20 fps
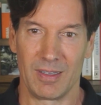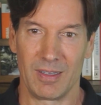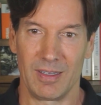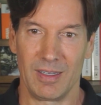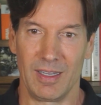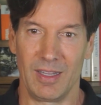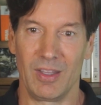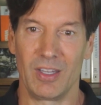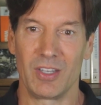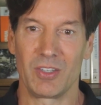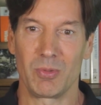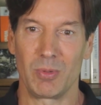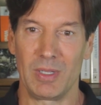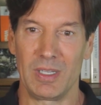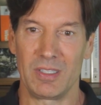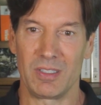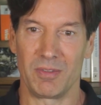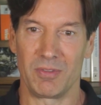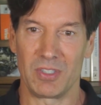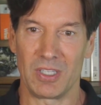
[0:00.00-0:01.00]
In this
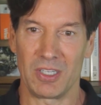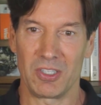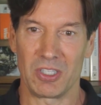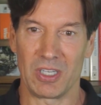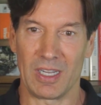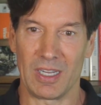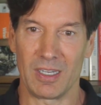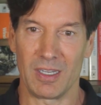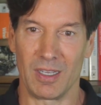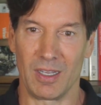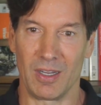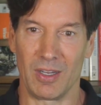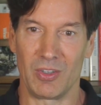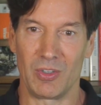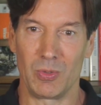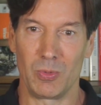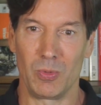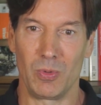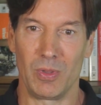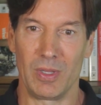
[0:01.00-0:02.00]
release of SigCheck, a
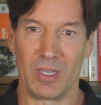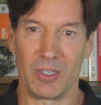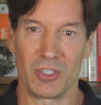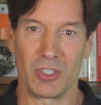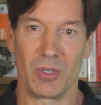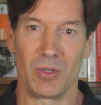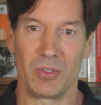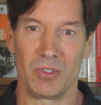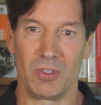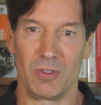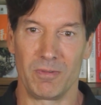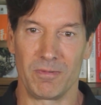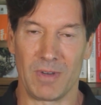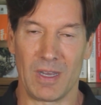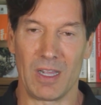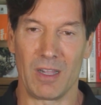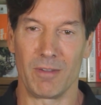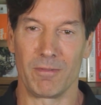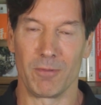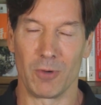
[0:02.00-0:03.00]
tool that shows you
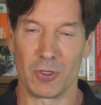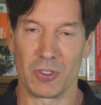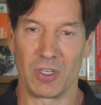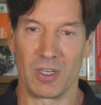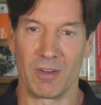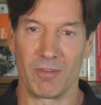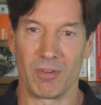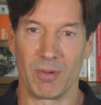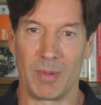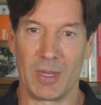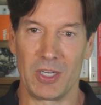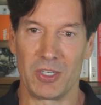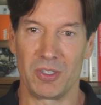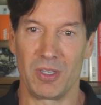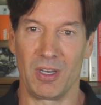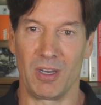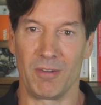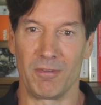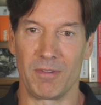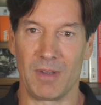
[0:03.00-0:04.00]
file version
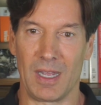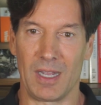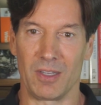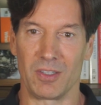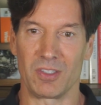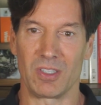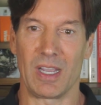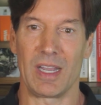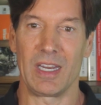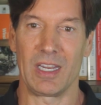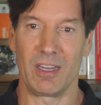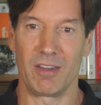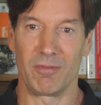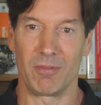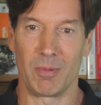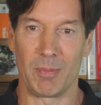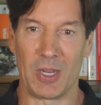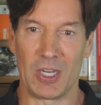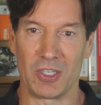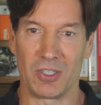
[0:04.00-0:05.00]
information and file signing
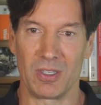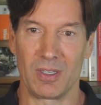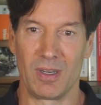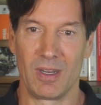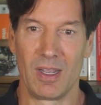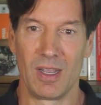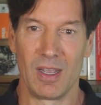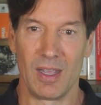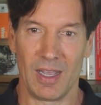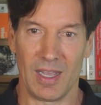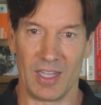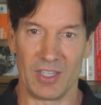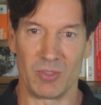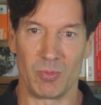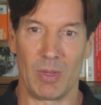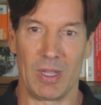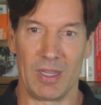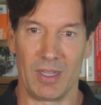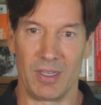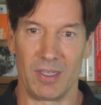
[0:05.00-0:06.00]
information, as
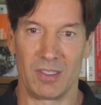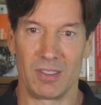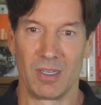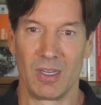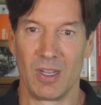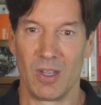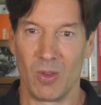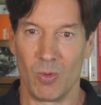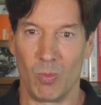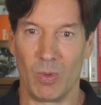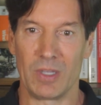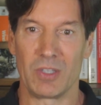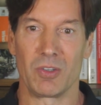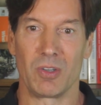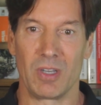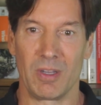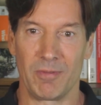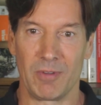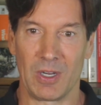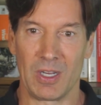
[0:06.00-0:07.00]
well as what
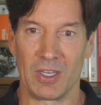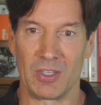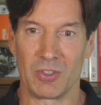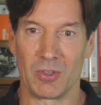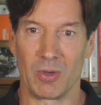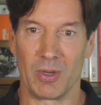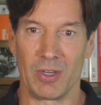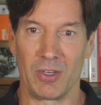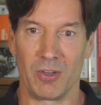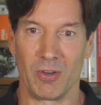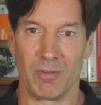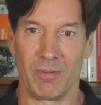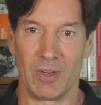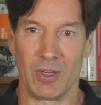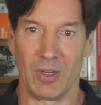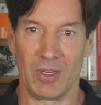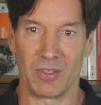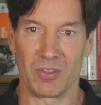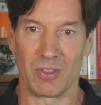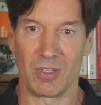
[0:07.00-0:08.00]
certificates are in your
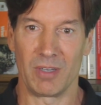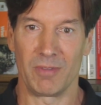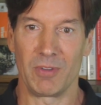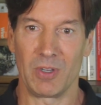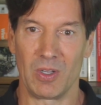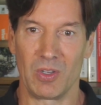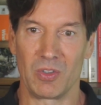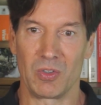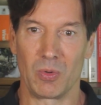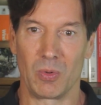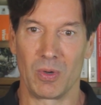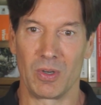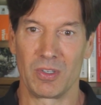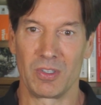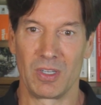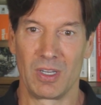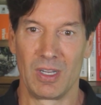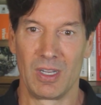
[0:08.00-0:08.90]
various certificate stores,